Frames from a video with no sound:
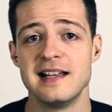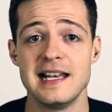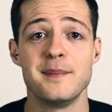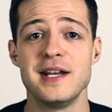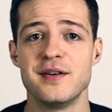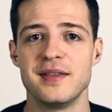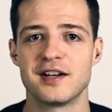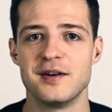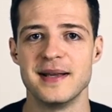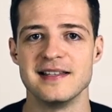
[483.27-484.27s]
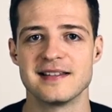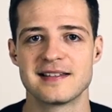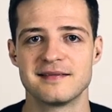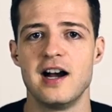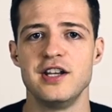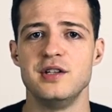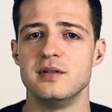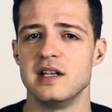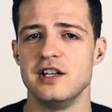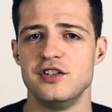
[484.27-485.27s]
Let me know in the comments. I
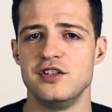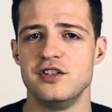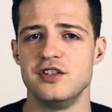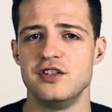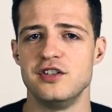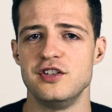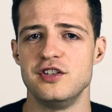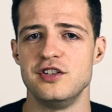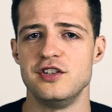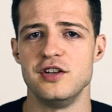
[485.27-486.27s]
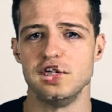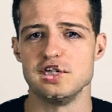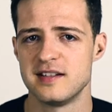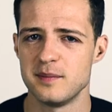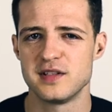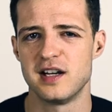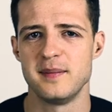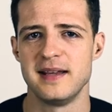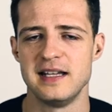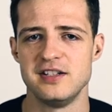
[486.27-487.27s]
usually do a half marathon
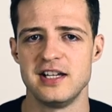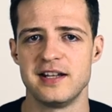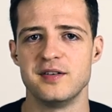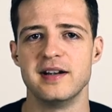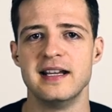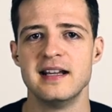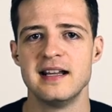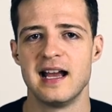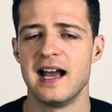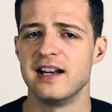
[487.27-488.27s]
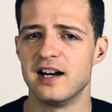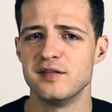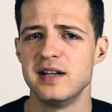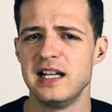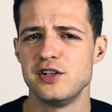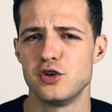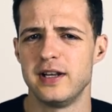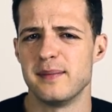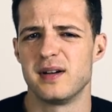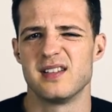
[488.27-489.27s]
sometime in January, and I really enjoy
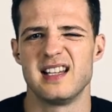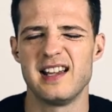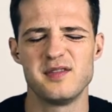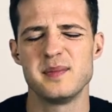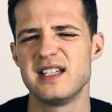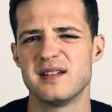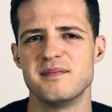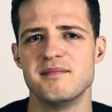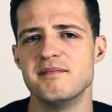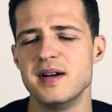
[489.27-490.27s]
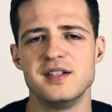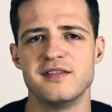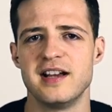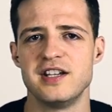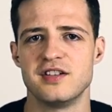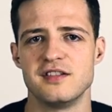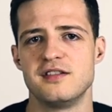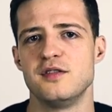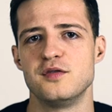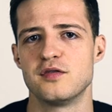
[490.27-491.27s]
it because it gives me some motivation
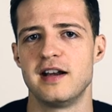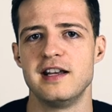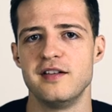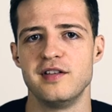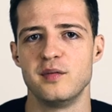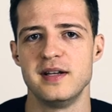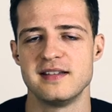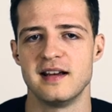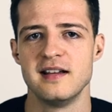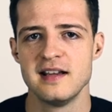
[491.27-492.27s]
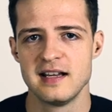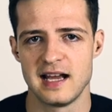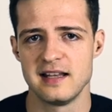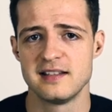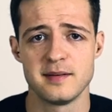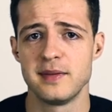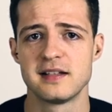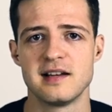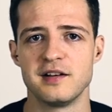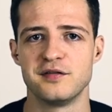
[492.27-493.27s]
to train over the winter and
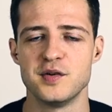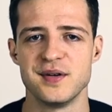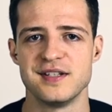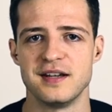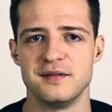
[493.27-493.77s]
something to look forward to.